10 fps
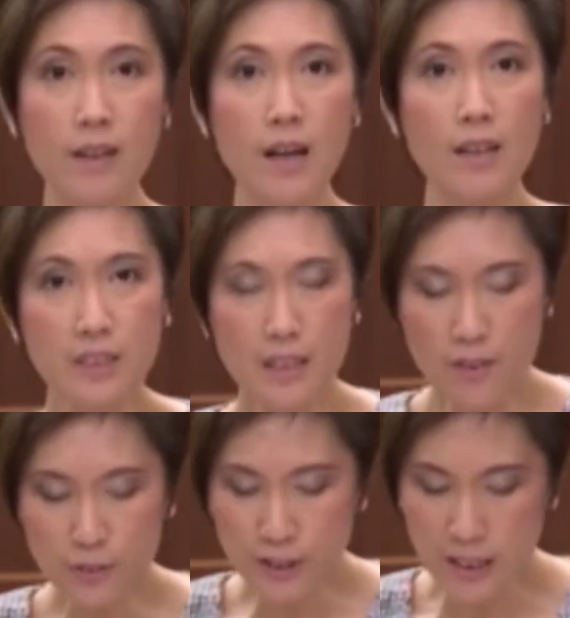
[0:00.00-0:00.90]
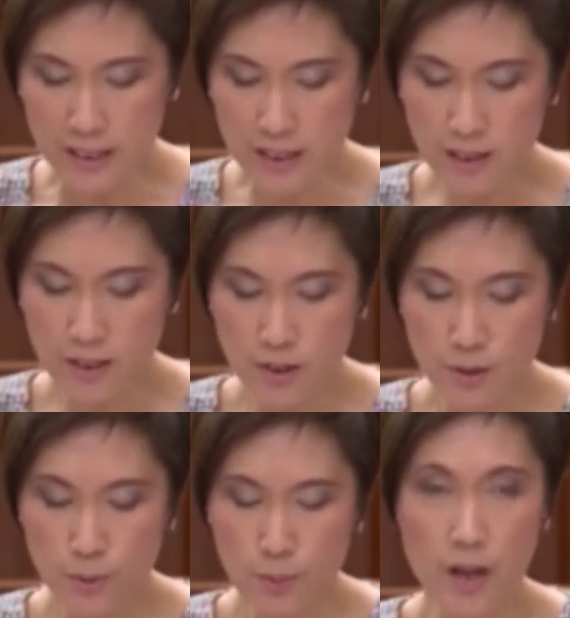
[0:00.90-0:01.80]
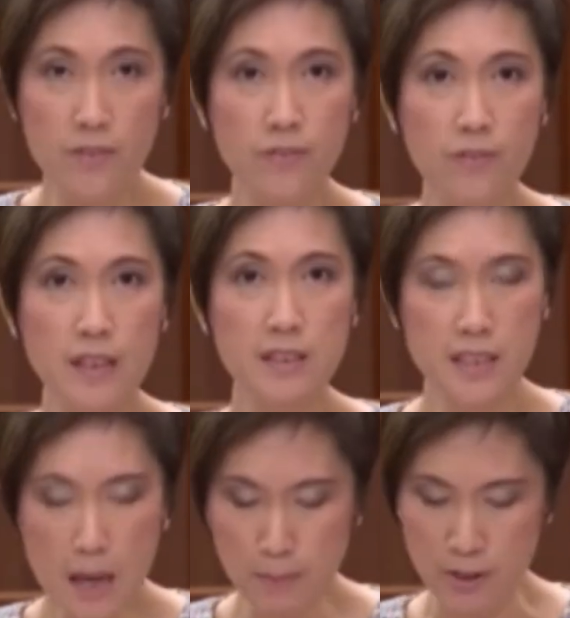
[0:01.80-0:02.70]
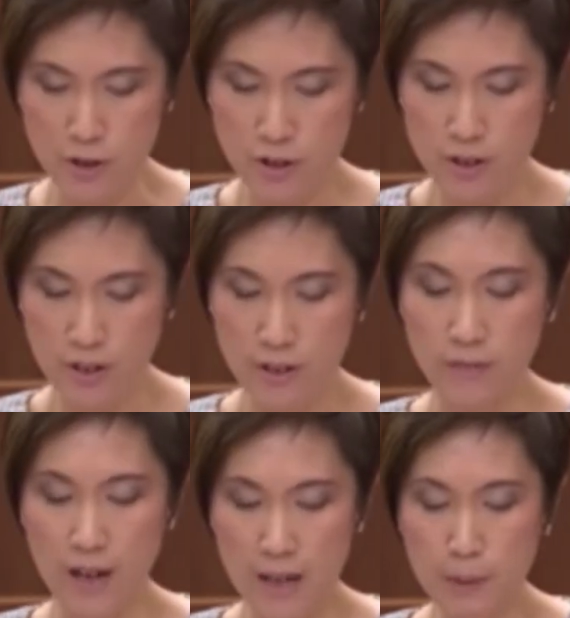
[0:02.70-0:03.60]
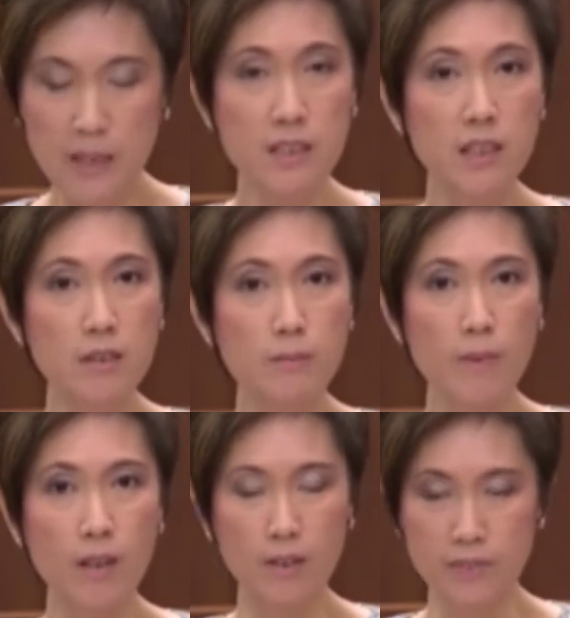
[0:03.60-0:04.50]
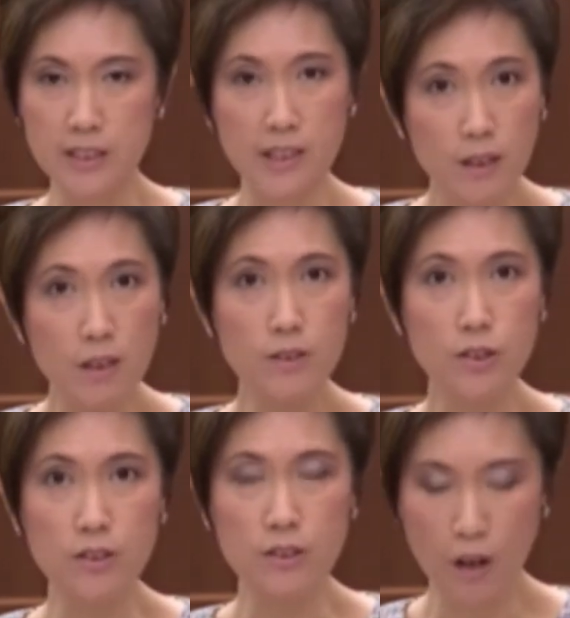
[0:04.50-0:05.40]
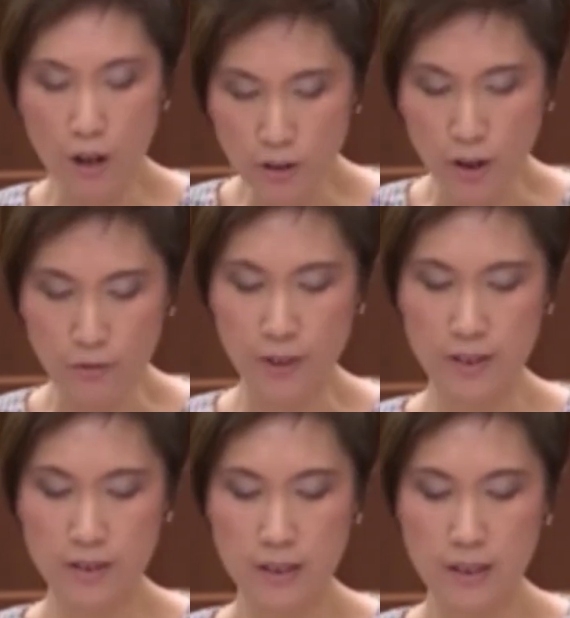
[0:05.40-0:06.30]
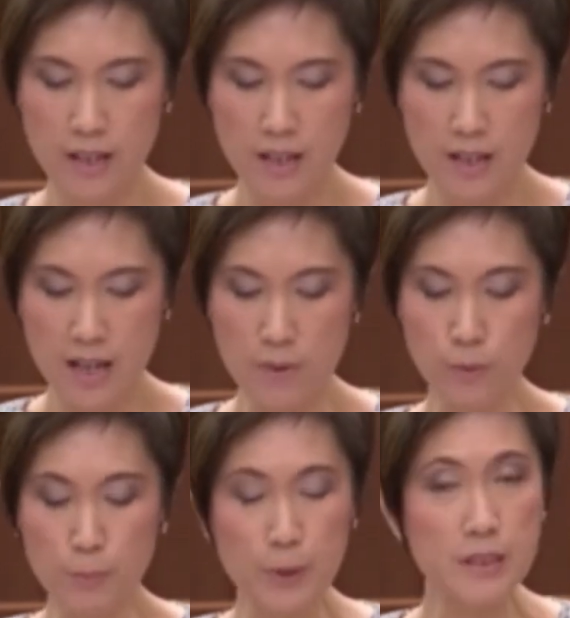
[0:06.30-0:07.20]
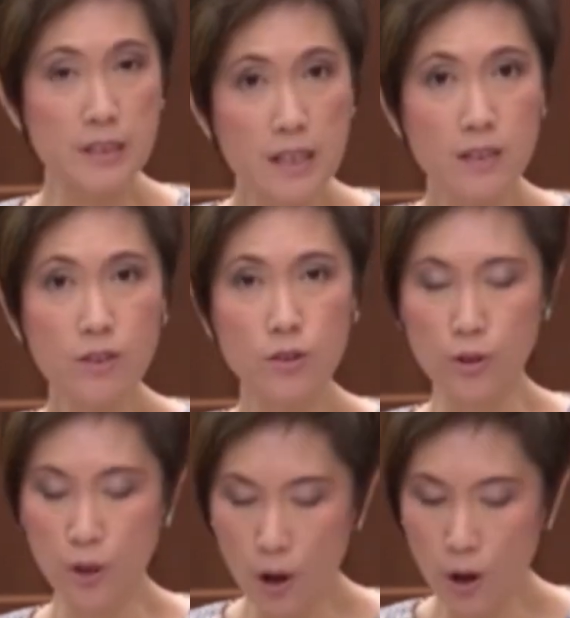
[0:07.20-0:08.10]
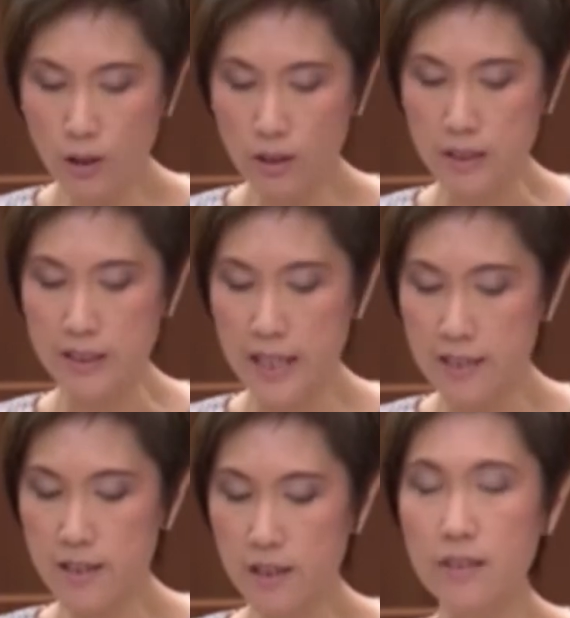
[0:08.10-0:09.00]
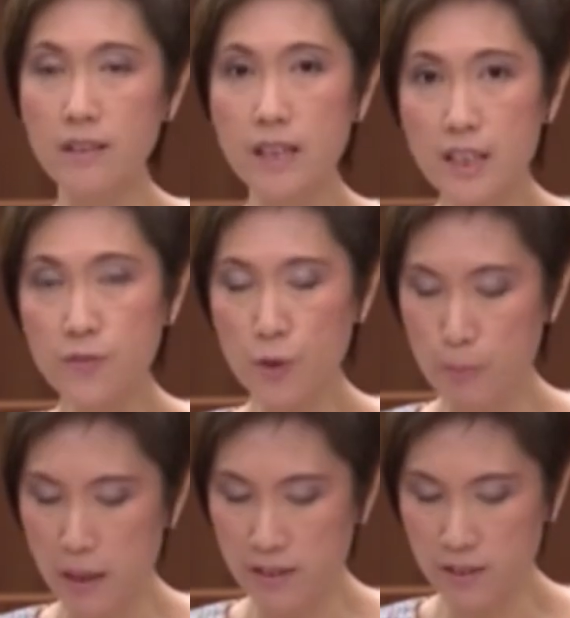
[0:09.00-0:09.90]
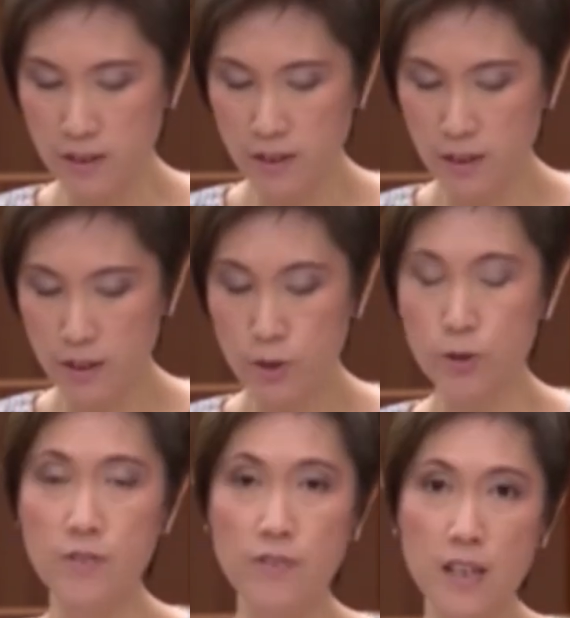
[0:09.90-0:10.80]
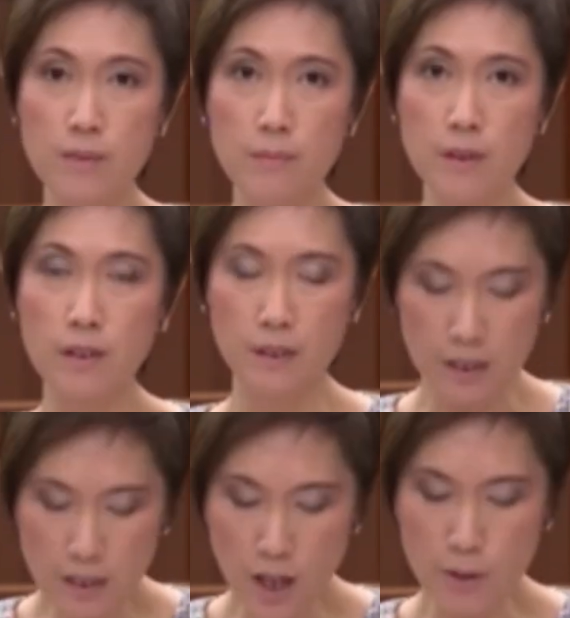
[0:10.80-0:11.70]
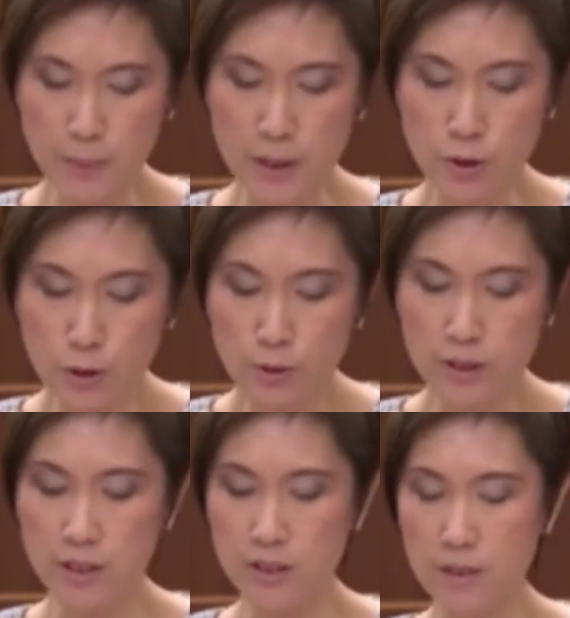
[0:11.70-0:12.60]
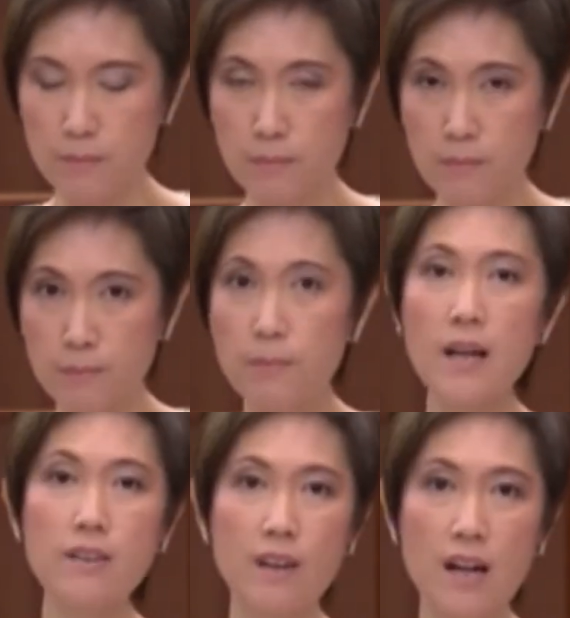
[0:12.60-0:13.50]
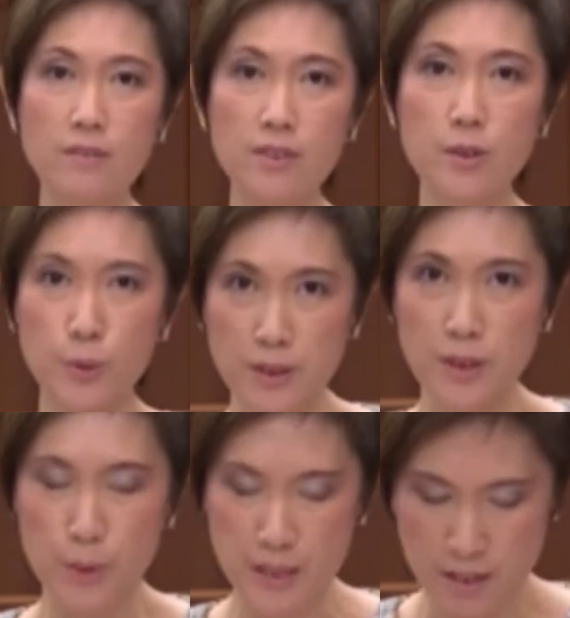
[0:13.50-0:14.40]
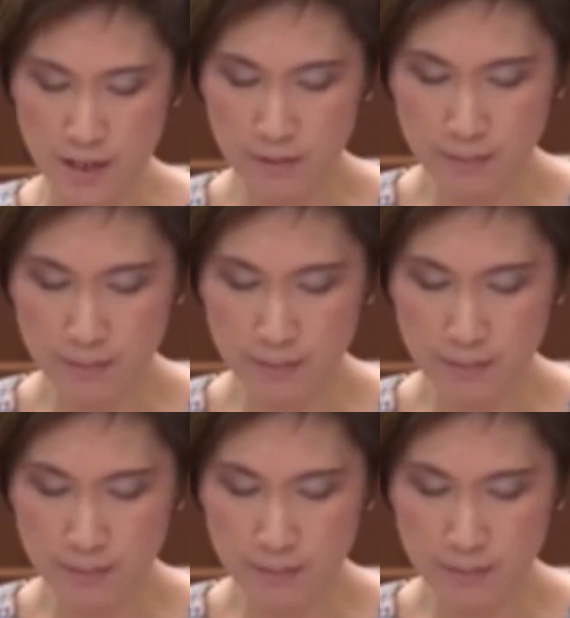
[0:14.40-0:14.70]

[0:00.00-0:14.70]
After careful study, we have established the viability of the technologies on offer and will proceed to call a tender in the next few months to develop the ERP2 system by around 2020.